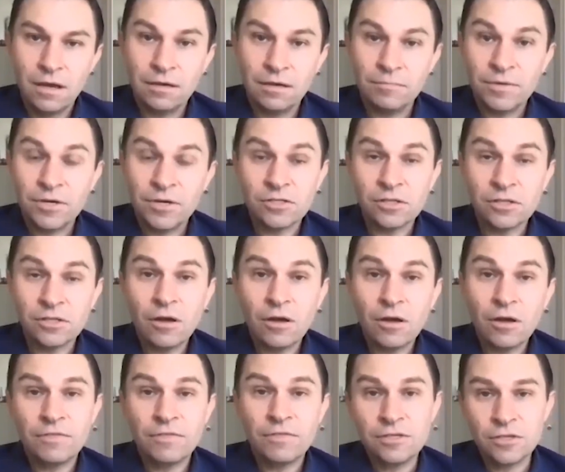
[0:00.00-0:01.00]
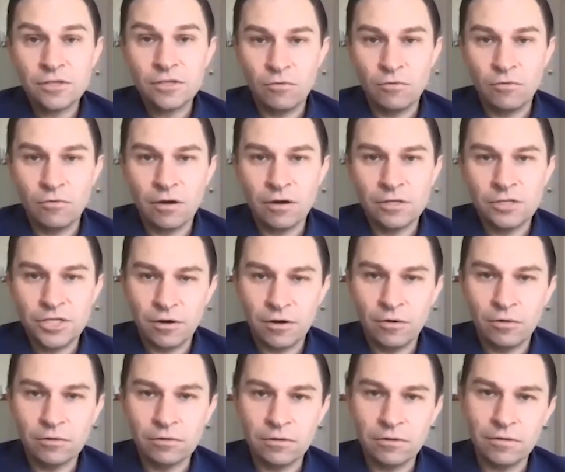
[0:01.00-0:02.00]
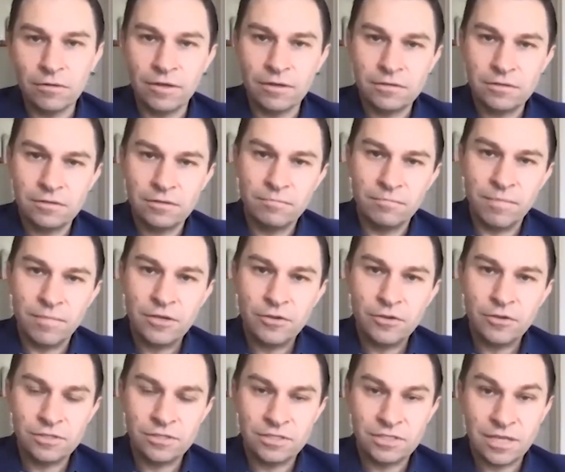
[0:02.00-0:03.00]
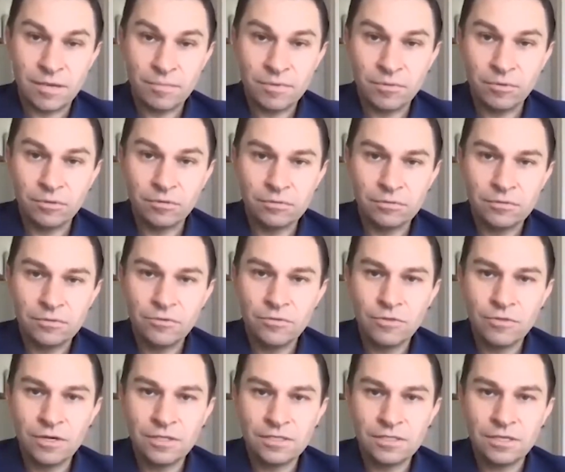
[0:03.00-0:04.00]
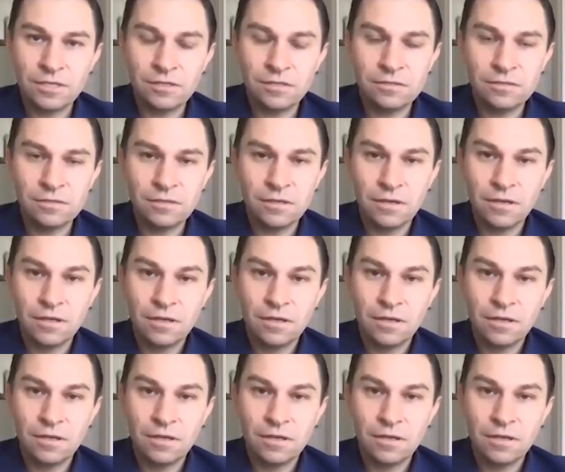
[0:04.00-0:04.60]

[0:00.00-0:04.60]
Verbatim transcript: Um, because a lot of things go wrong as you get older that make you susceptible to the disease.